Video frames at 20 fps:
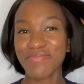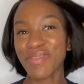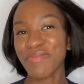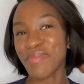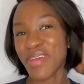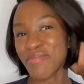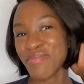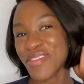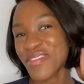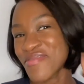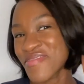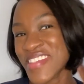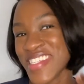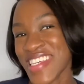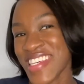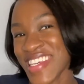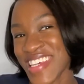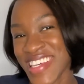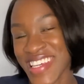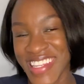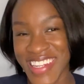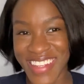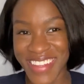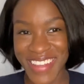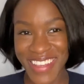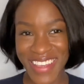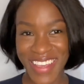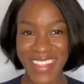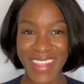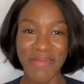maybe you did
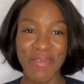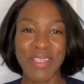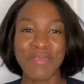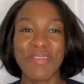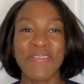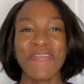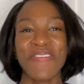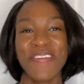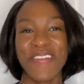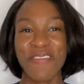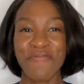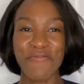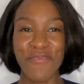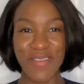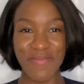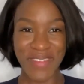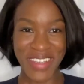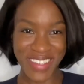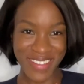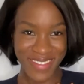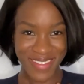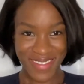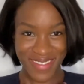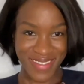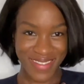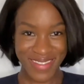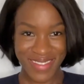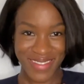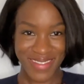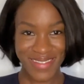and that makes me feel all warm and
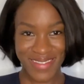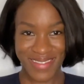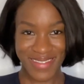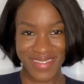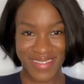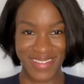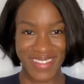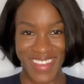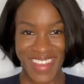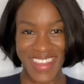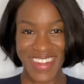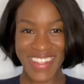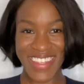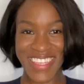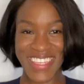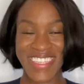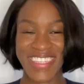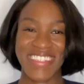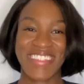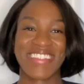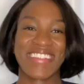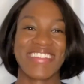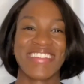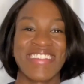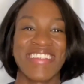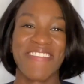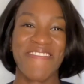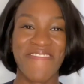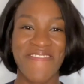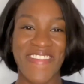cuddly
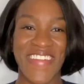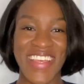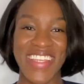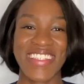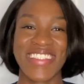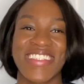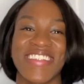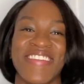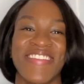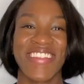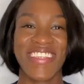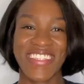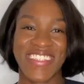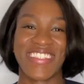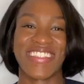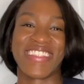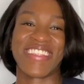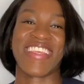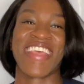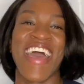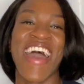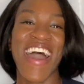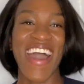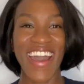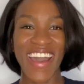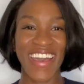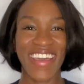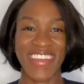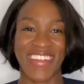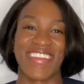fuzzy on the
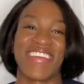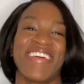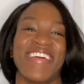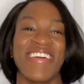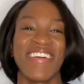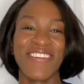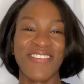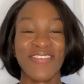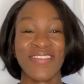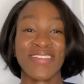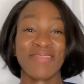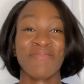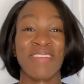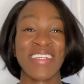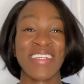inside only my